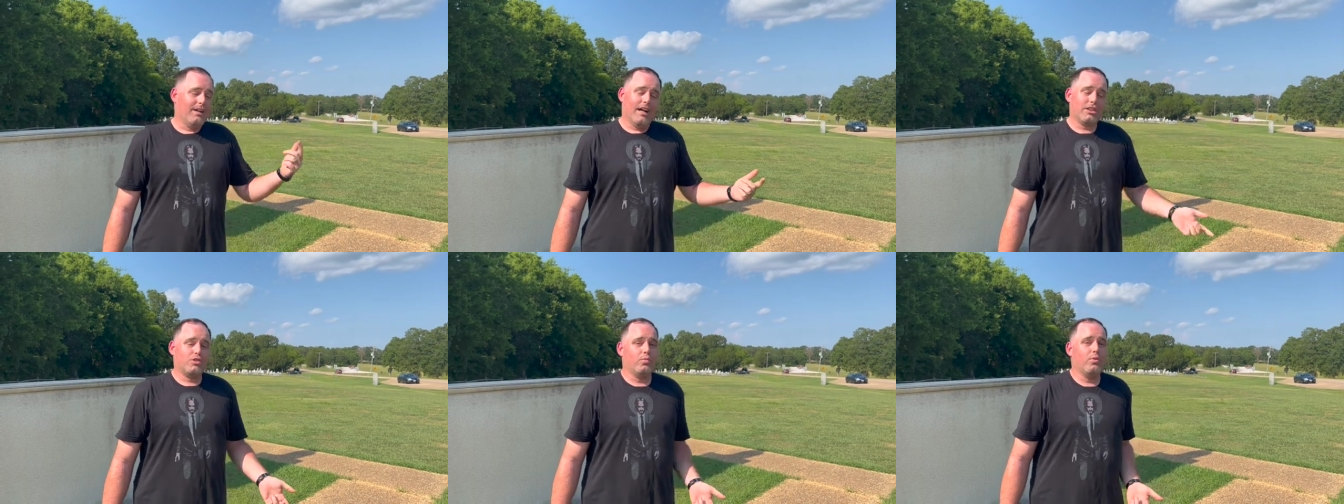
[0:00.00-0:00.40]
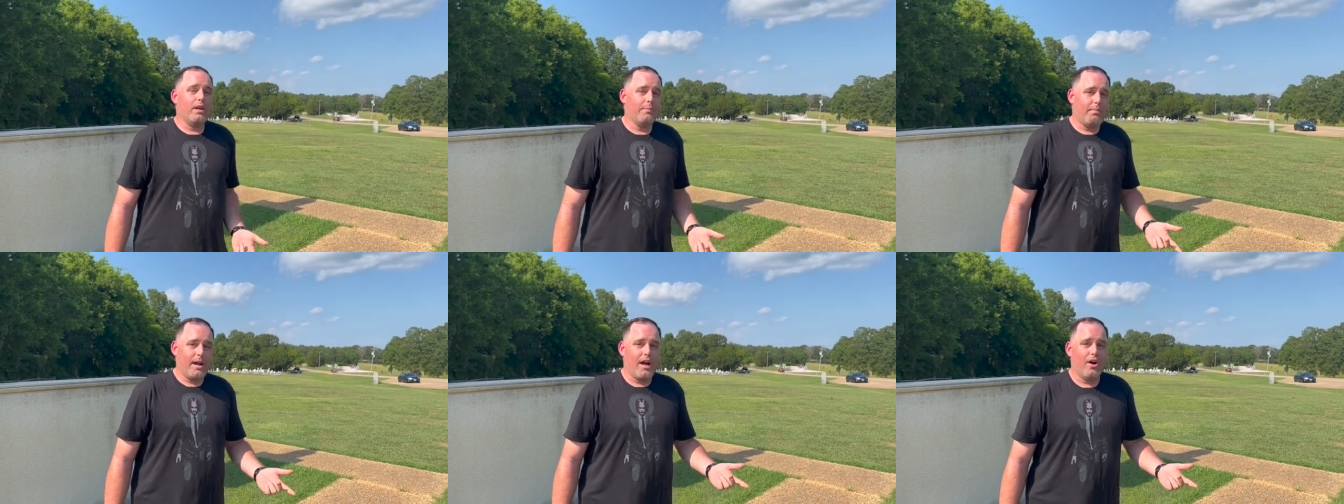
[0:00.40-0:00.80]
a
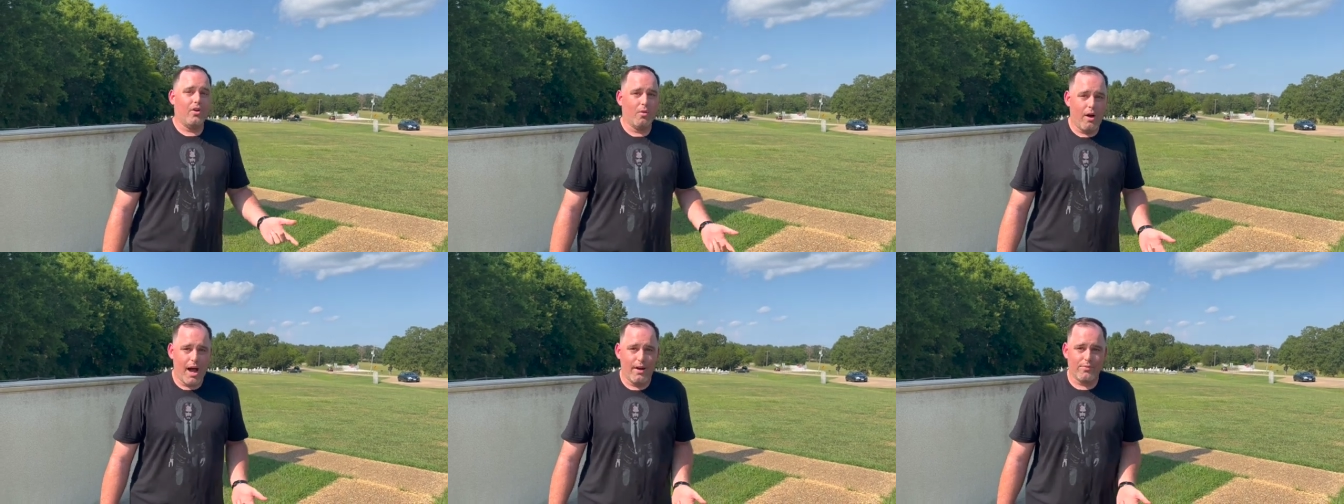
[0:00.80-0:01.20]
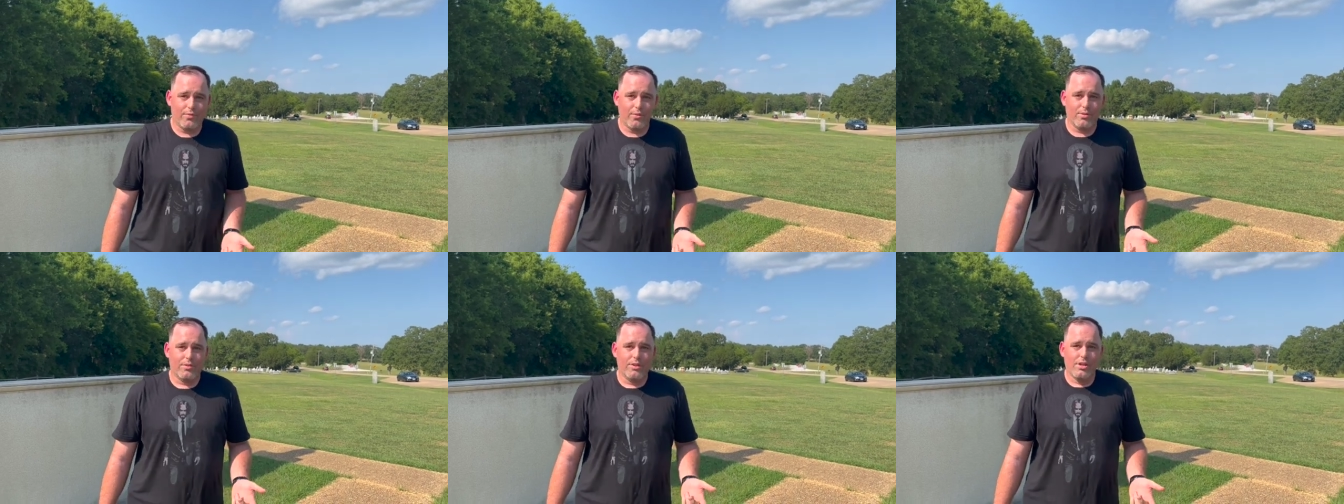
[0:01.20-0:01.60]
20-pound
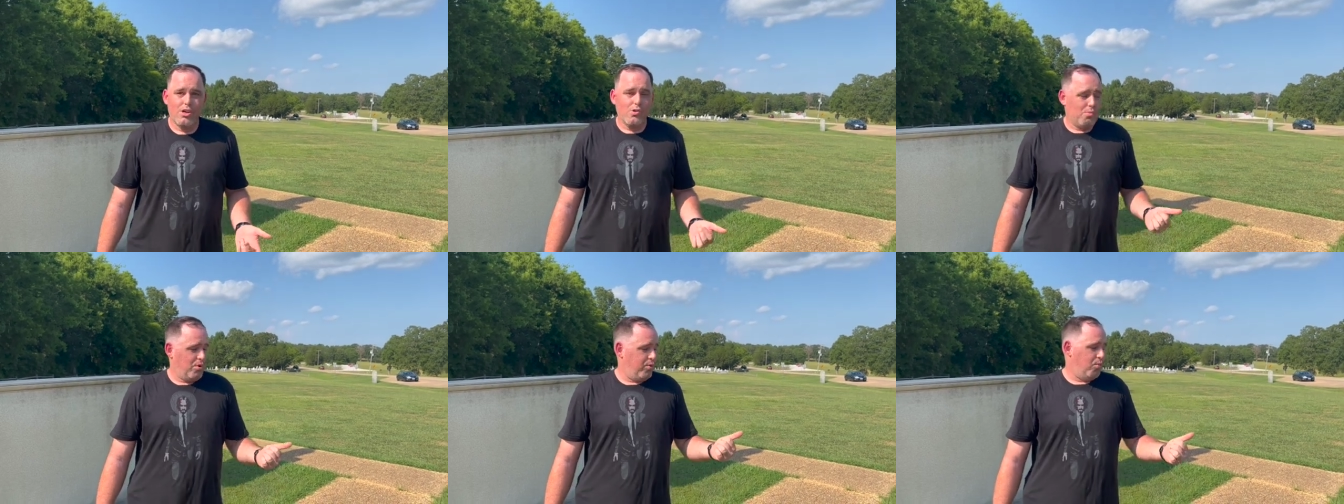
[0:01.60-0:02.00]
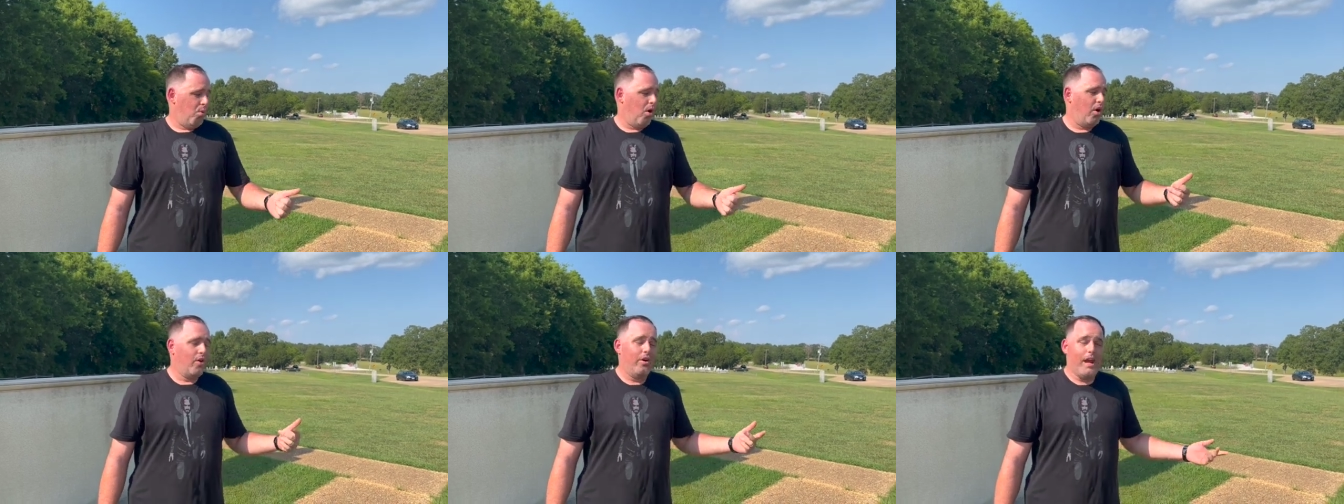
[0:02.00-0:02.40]
rifle with
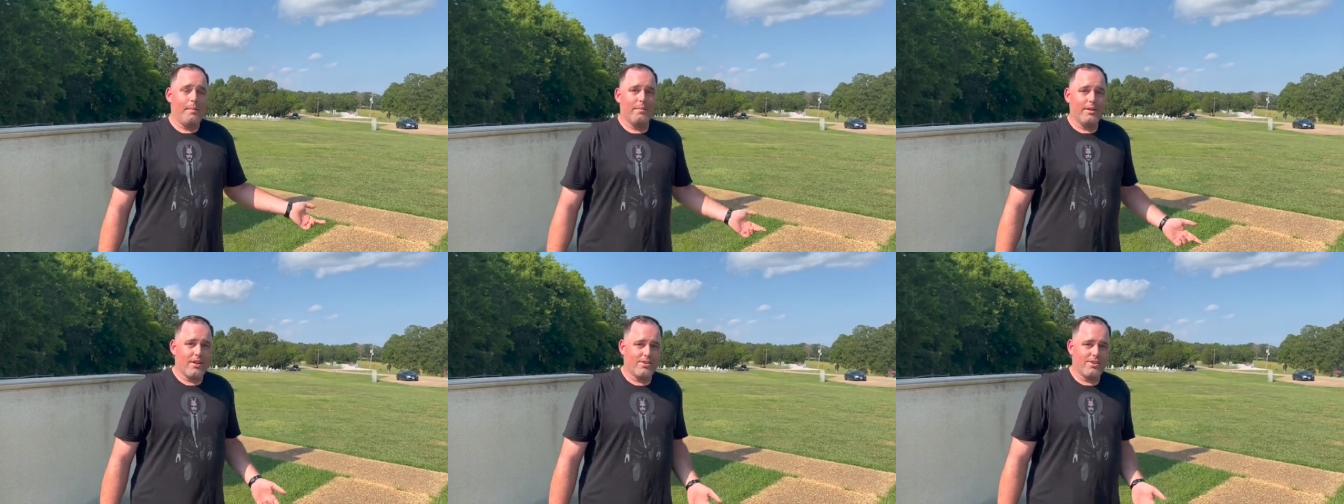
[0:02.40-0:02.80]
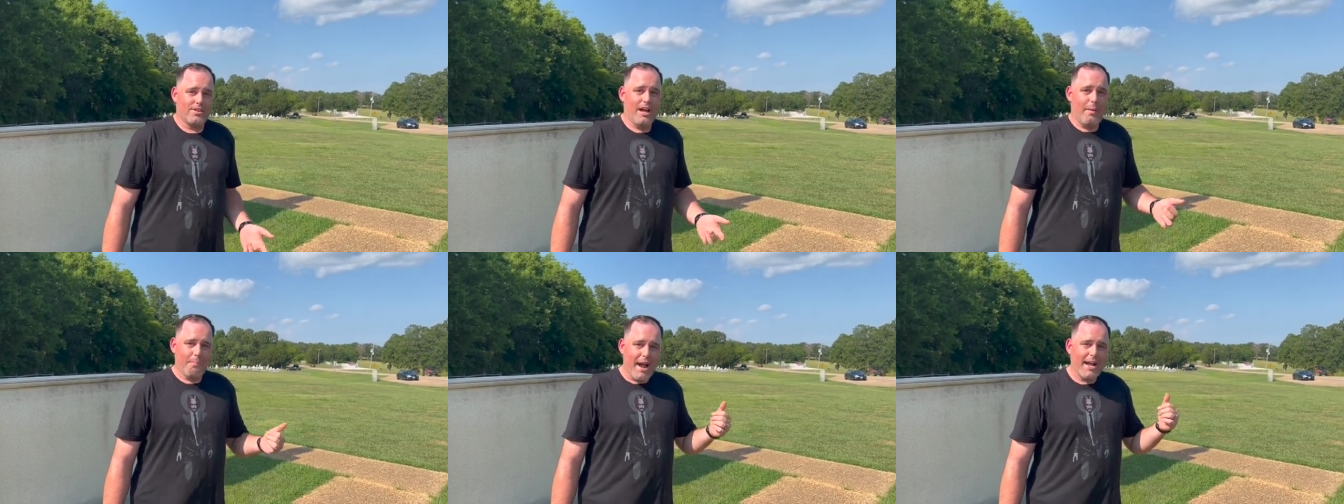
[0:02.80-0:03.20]
water ammunition.
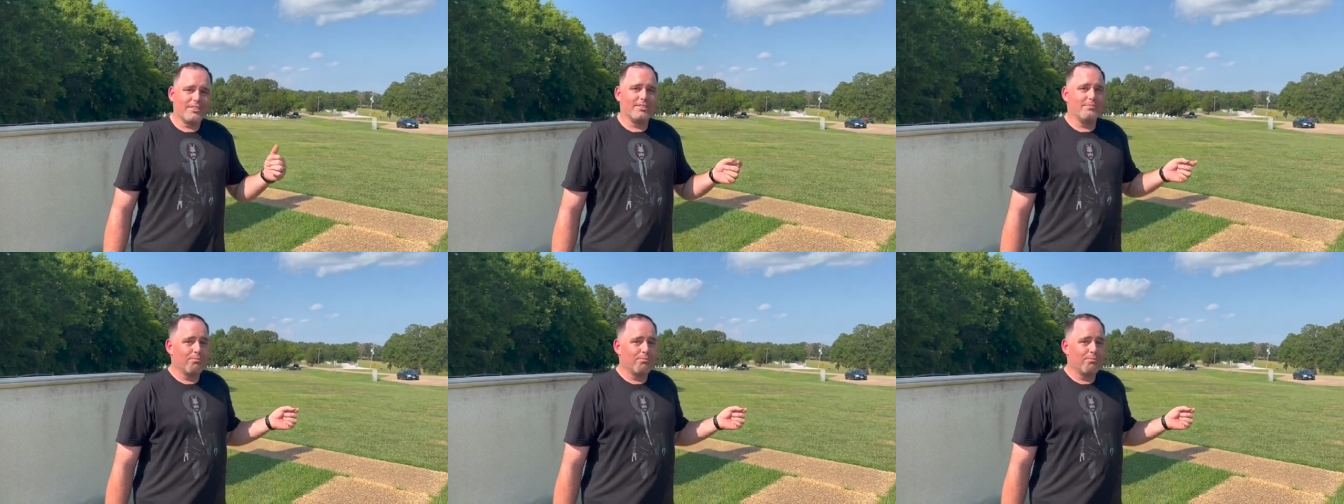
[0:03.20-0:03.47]
Imagine